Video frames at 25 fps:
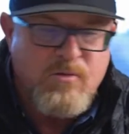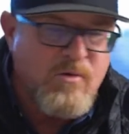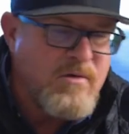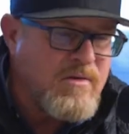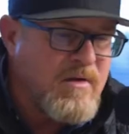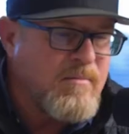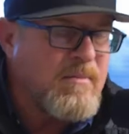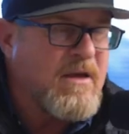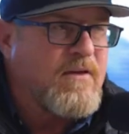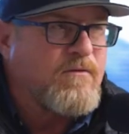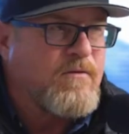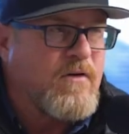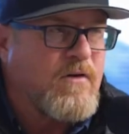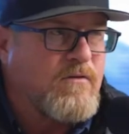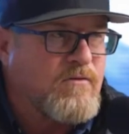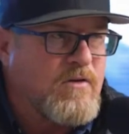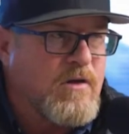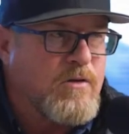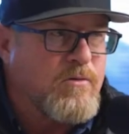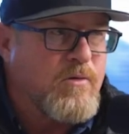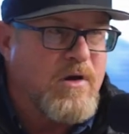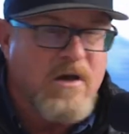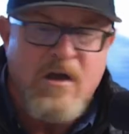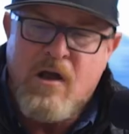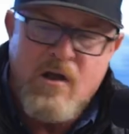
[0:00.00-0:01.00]
they make
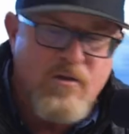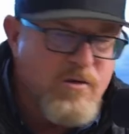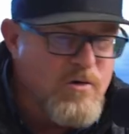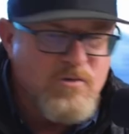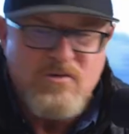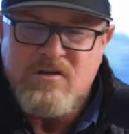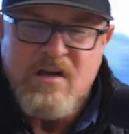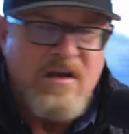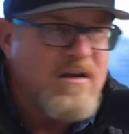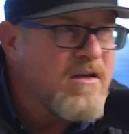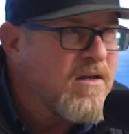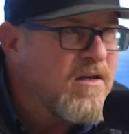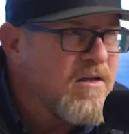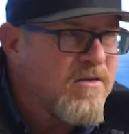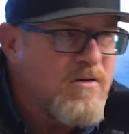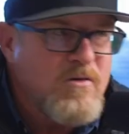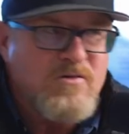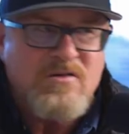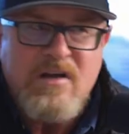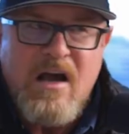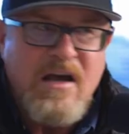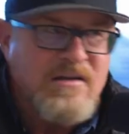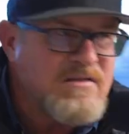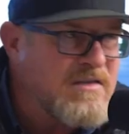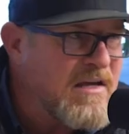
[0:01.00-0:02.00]
53.
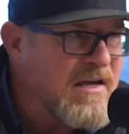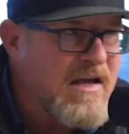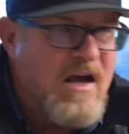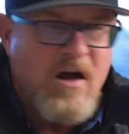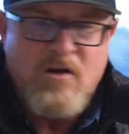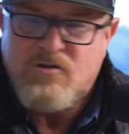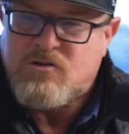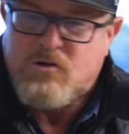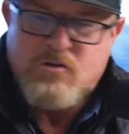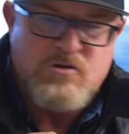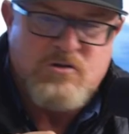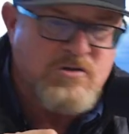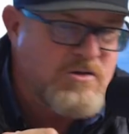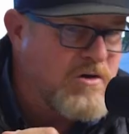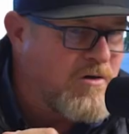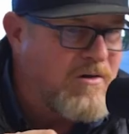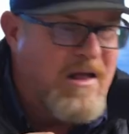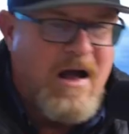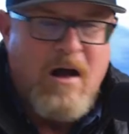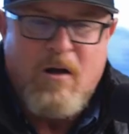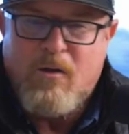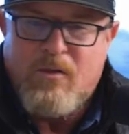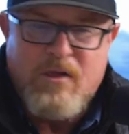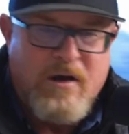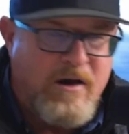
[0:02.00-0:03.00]
Those guys and gals are still
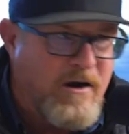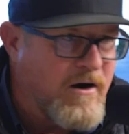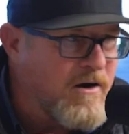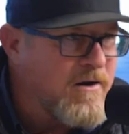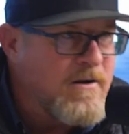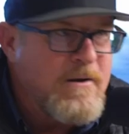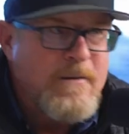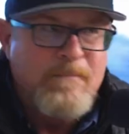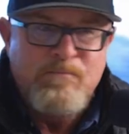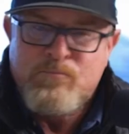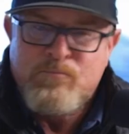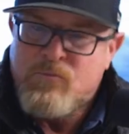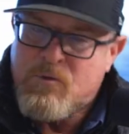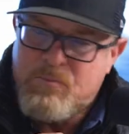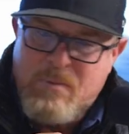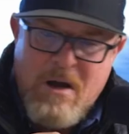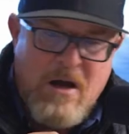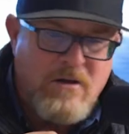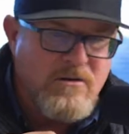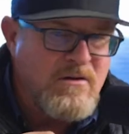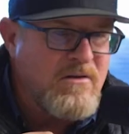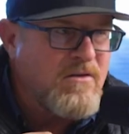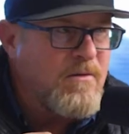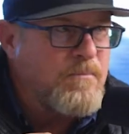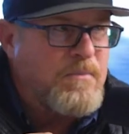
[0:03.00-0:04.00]
out there
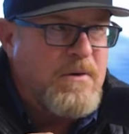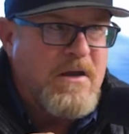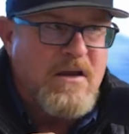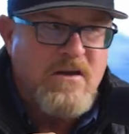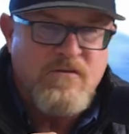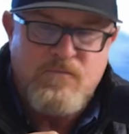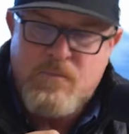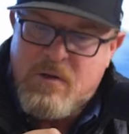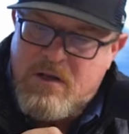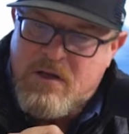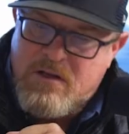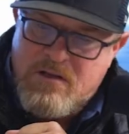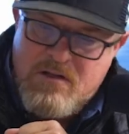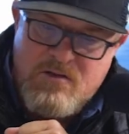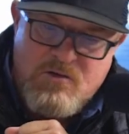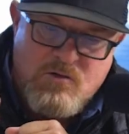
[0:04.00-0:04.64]
pounding the pavement.